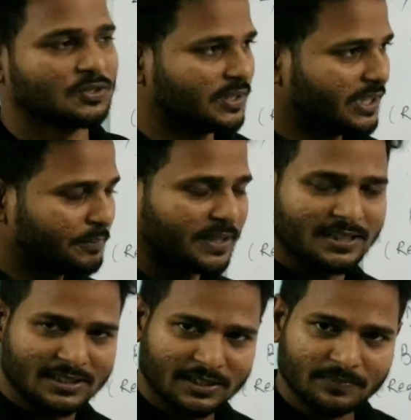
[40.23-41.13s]
So the
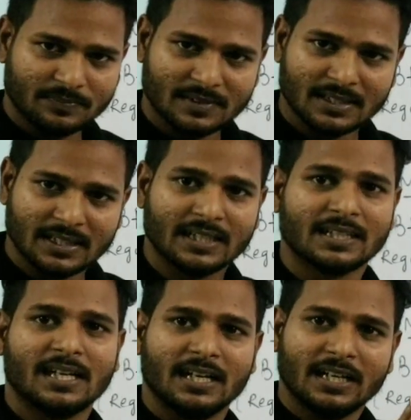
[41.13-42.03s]
definition, it
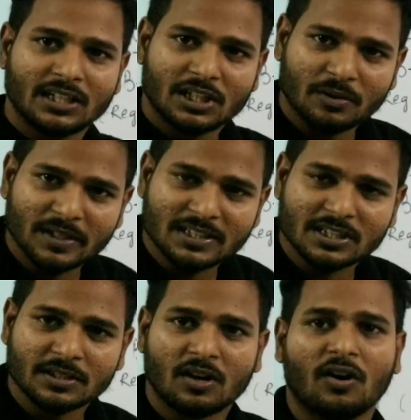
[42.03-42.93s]
is the
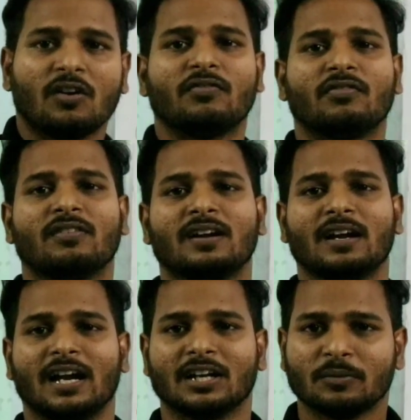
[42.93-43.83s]
intermixing of
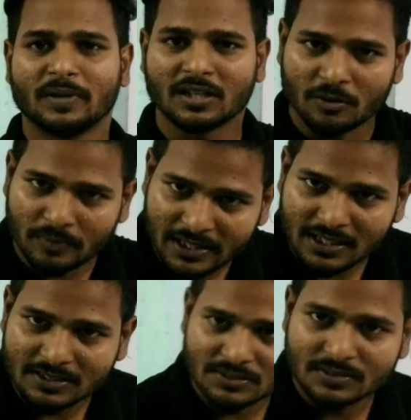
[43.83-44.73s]
atomic
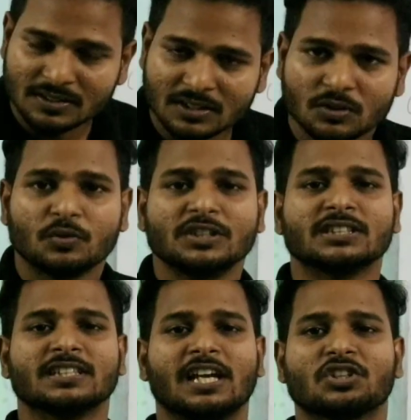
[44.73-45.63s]
orbitals which
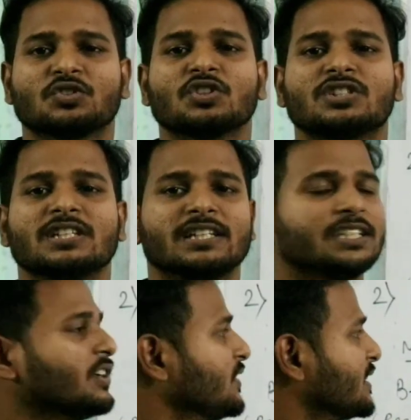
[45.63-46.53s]
is
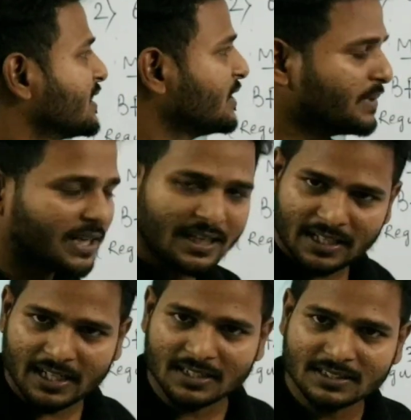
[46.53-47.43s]
associated with a similar
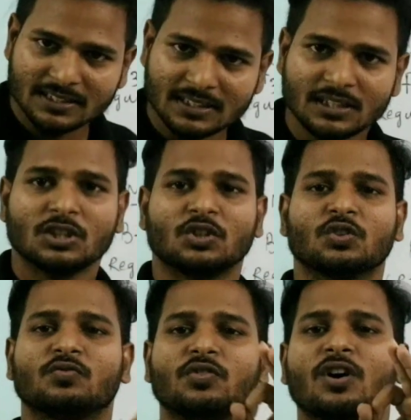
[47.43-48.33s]
energy
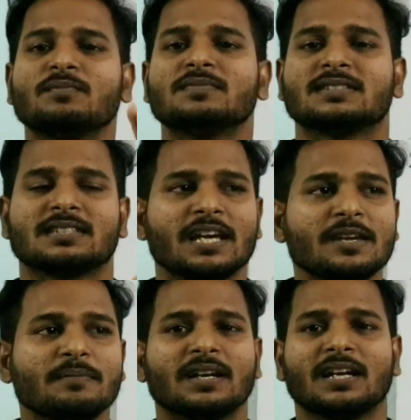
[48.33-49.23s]
to form
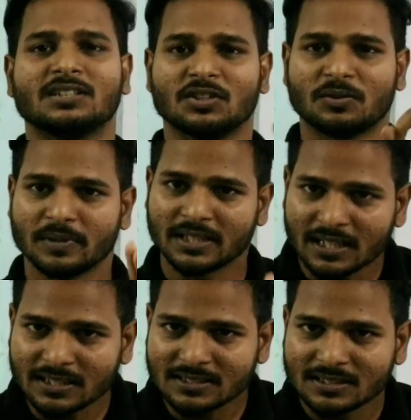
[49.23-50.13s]
same energy
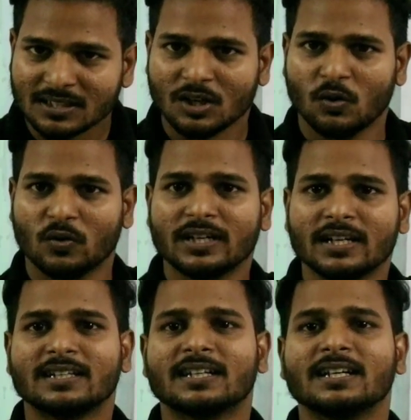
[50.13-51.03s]
orbitals
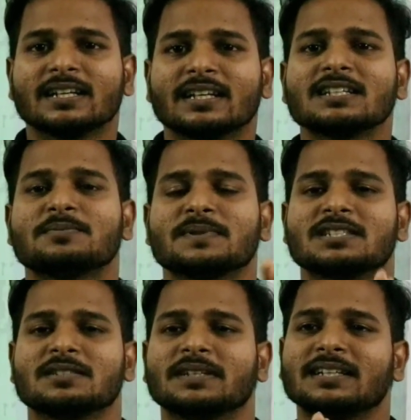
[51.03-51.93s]
oriented in a
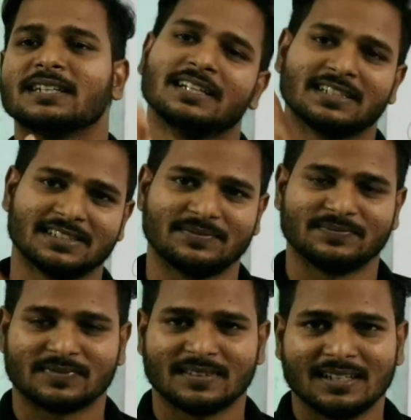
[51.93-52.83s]
specific direction.
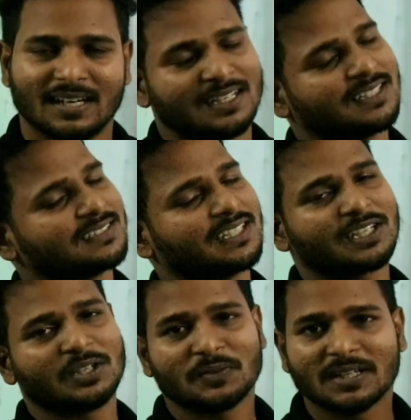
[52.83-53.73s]
And the
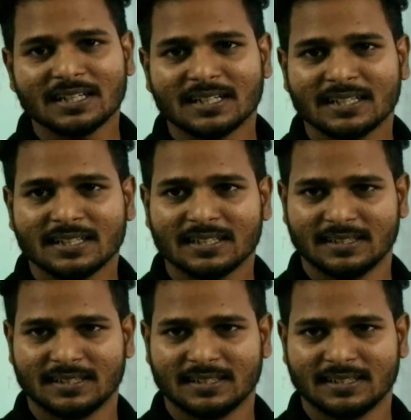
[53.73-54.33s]
second one,